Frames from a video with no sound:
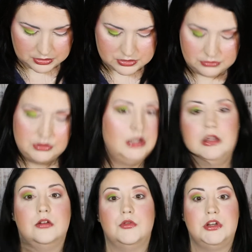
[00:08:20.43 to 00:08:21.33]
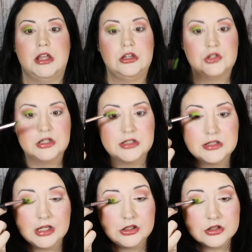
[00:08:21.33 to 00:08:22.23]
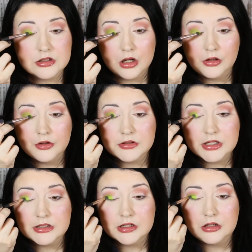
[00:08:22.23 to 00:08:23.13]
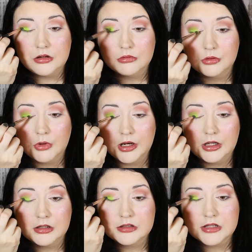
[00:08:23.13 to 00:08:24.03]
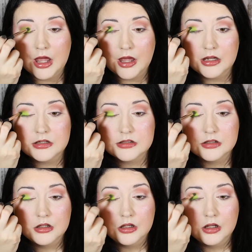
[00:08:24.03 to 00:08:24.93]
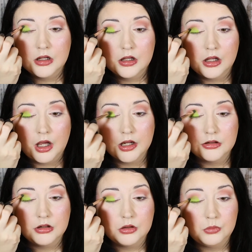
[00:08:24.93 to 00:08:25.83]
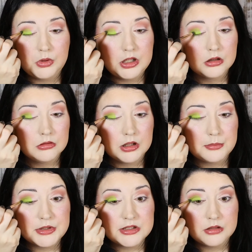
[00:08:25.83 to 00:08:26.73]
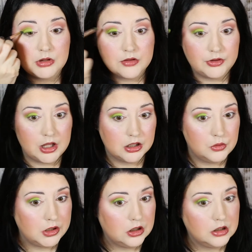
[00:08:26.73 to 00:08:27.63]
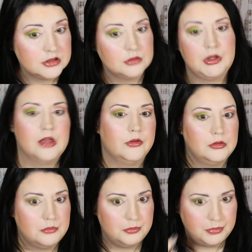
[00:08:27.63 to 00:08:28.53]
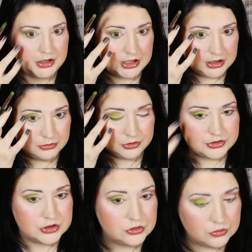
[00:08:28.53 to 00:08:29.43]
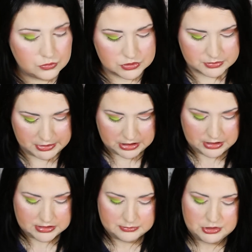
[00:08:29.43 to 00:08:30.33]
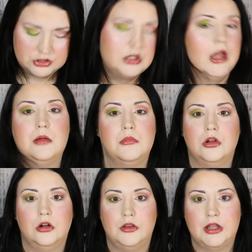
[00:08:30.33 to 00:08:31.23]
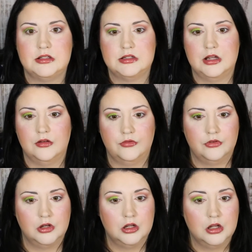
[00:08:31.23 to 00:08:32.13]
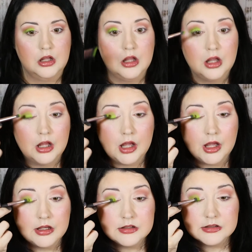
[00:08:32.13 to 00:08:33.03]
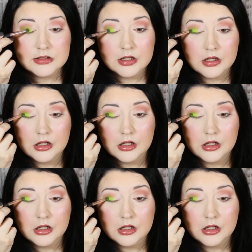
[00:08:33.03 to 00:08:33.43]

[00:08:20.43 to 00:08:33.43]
do the invitations. It's like just all those things that you do with weddings that, I don't know, we are really busy and we have a lot going on, so we haven't been able to spend as much time on all that stuff as,